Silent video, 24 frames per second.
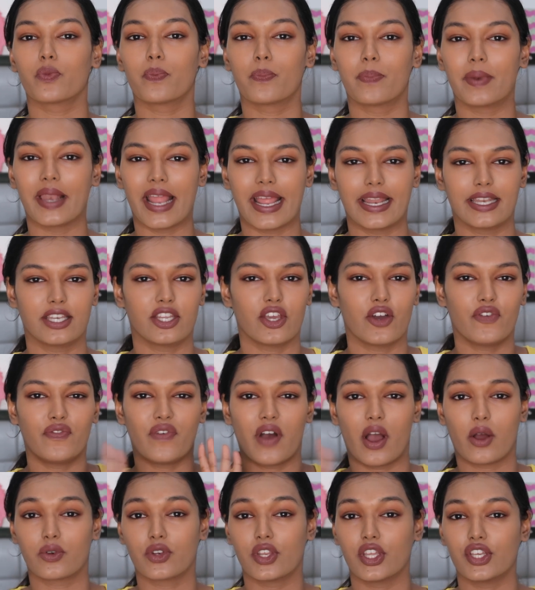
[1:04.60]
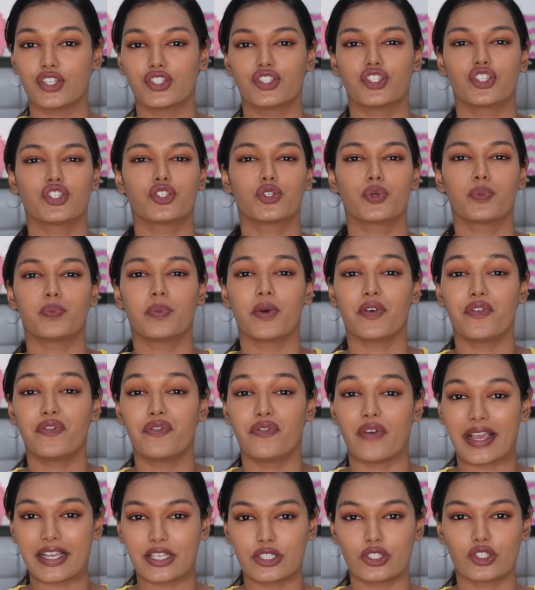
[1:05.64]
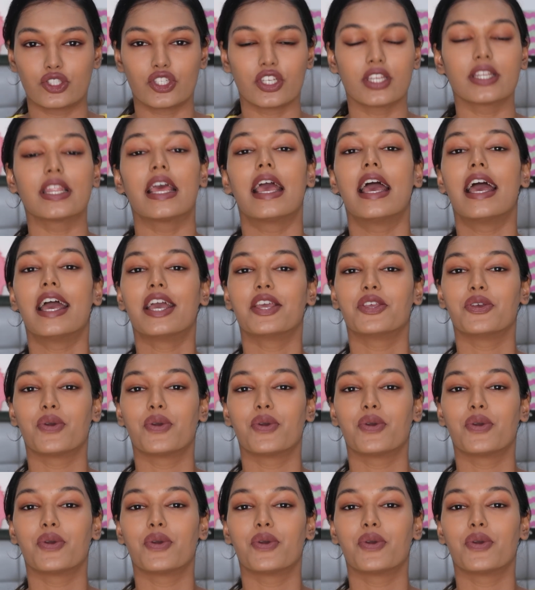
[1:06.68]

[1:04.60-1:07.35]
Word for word: to blend your foundation to perfection,